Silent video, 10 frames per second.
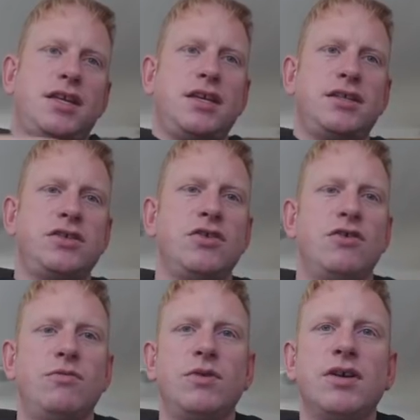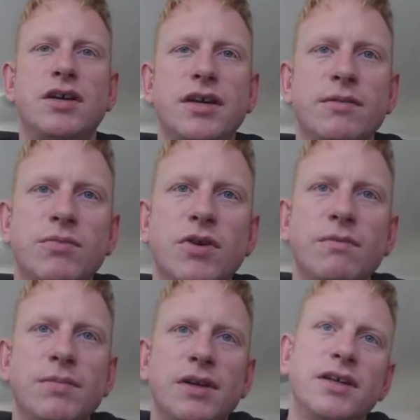it's not working
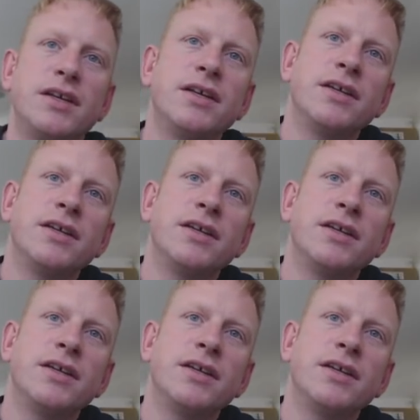properly,